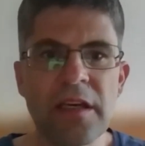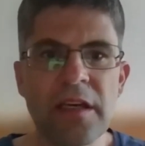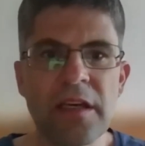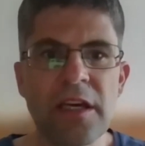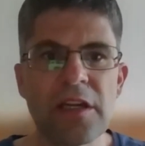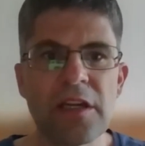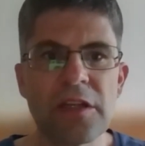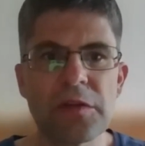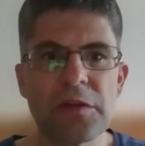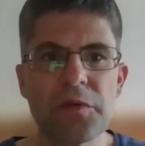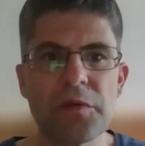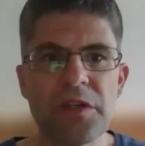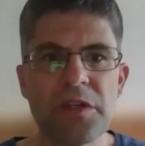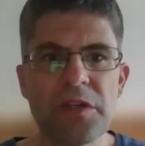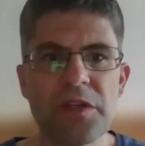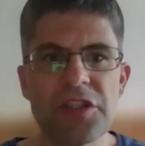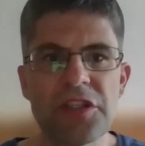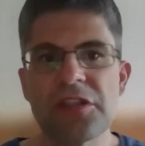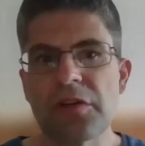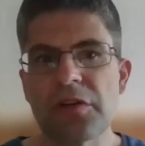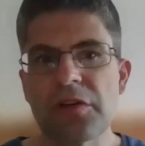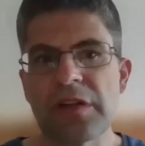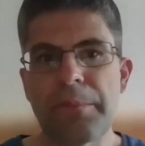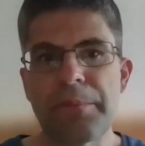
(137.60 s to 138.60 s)
to issue it on
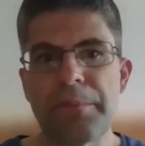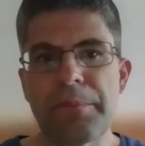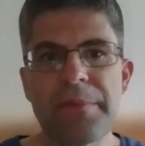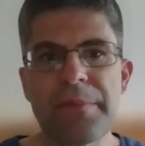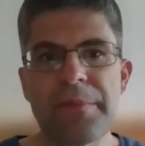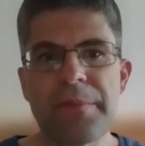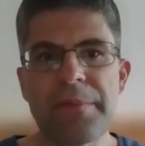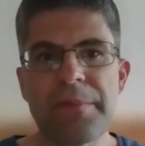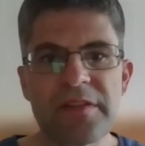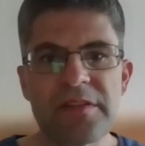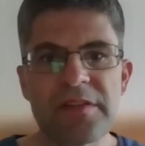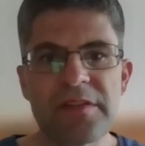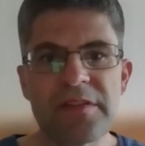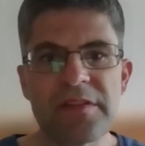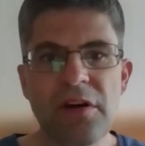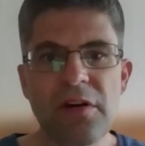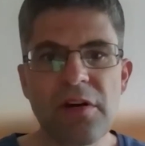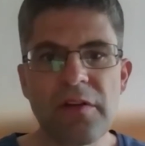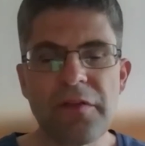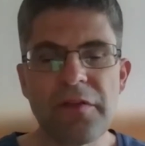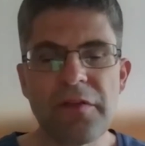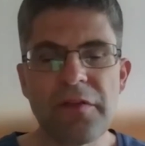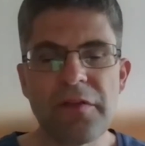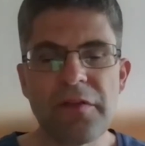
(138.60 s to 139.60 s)
a paper
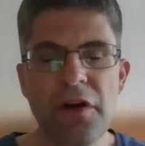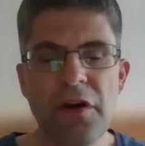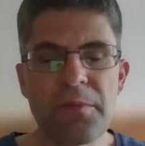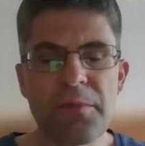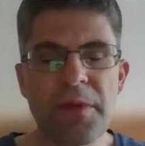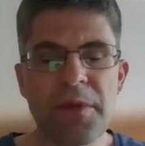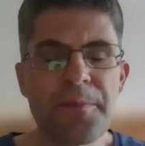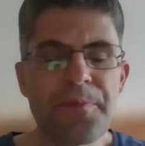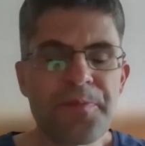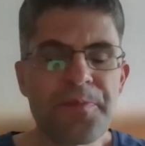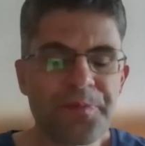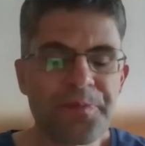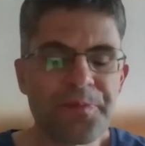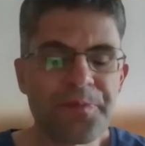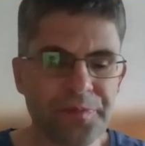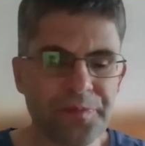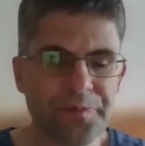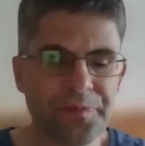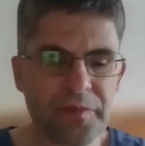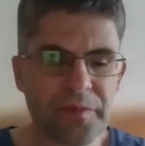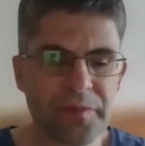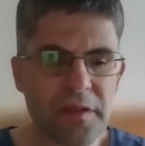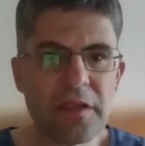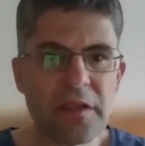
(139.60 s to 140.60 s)
form,
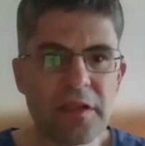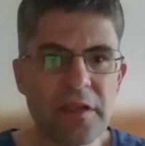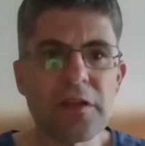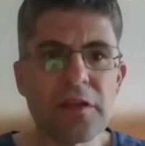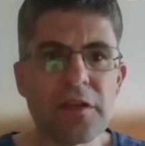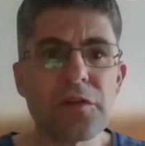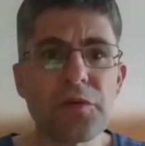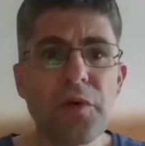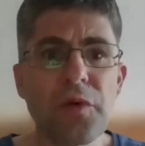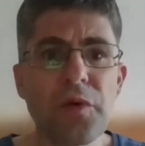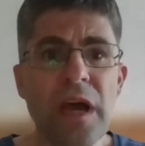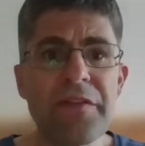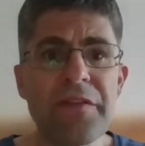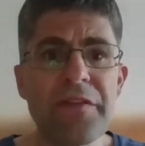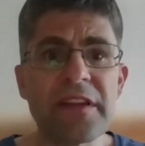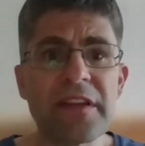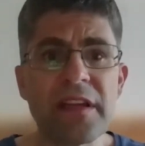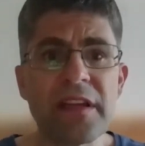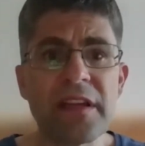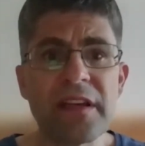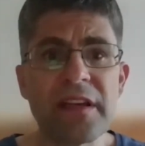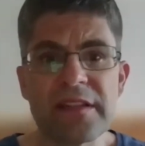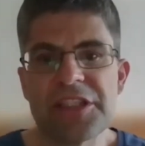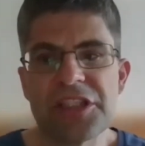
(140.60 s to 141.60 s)
to have it
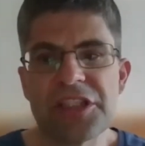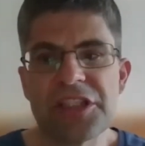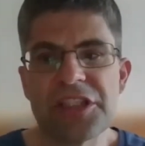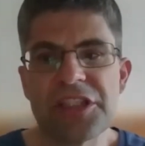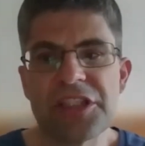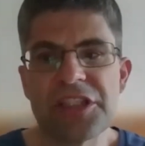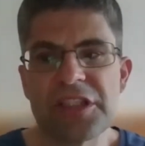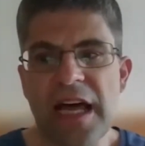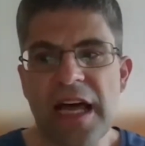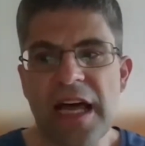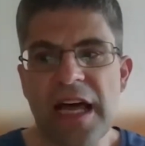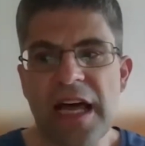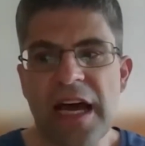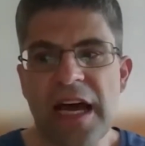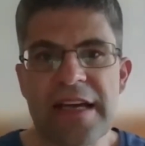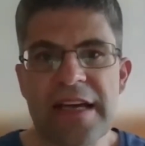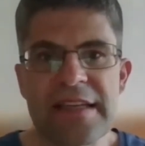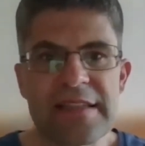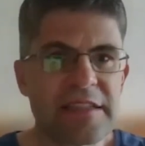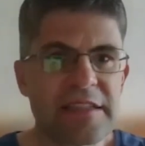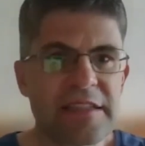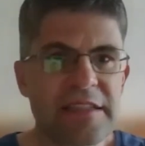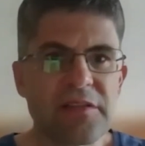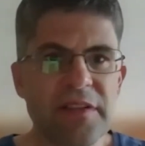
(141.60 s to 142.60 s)
digitalized in the
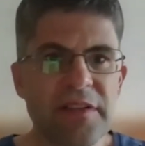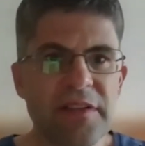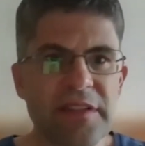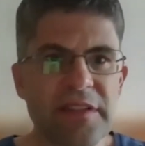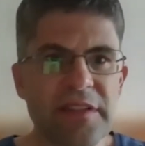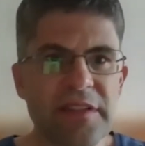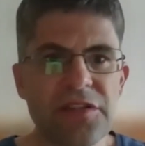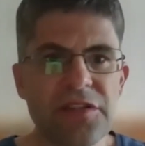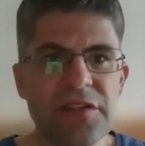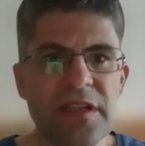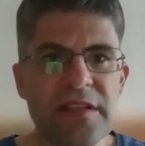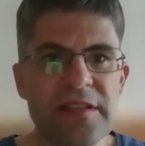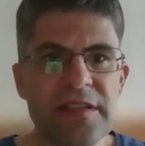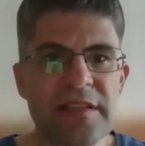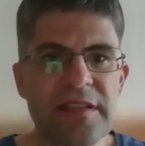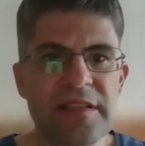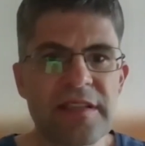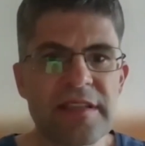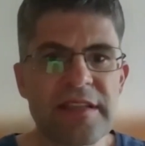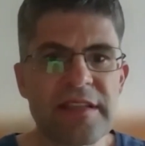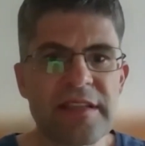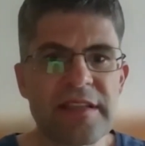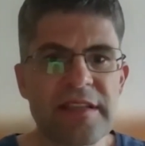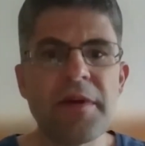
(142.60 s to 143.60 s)
traditional
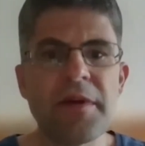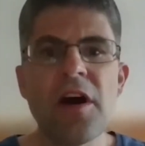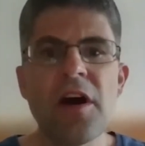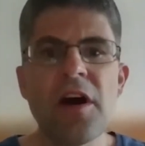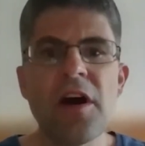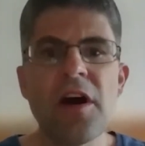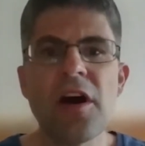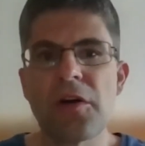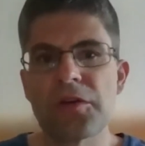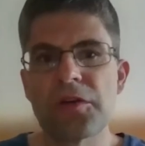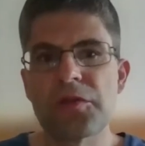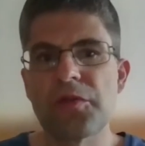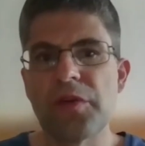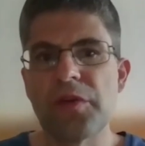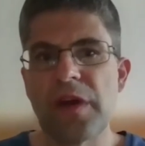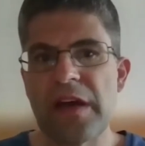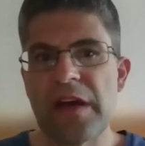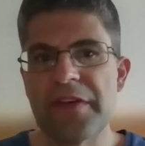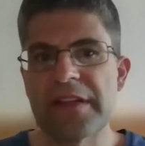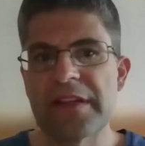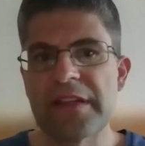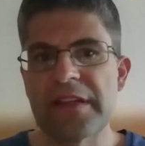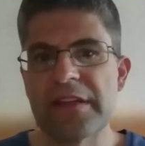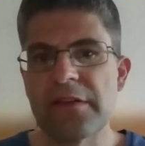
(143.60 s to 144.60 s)
system, or to have it
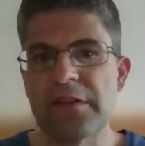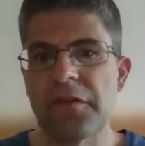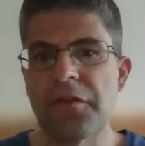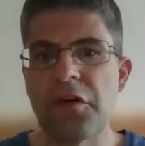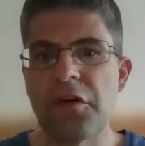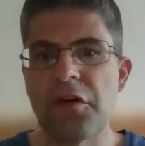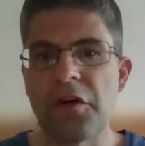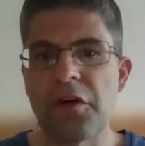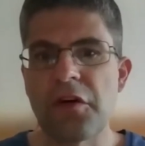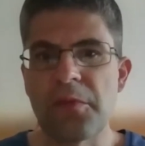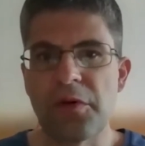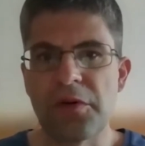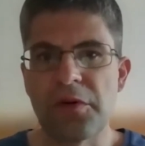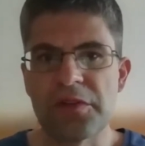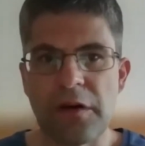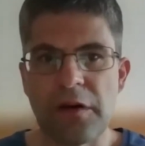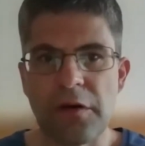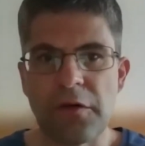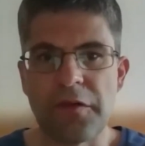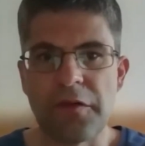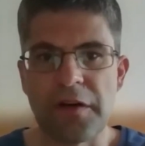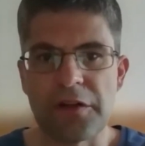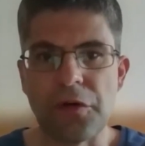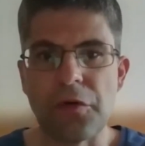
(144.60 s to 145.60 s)
in the form of a
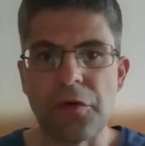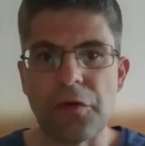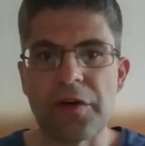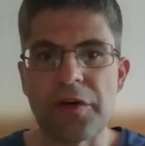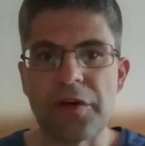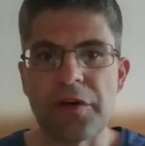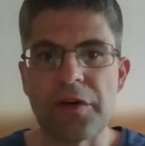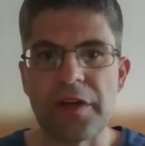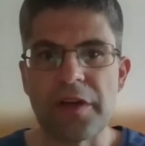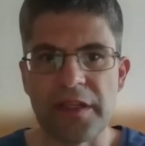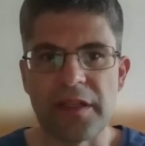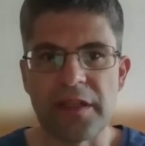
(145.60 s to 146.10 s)
token.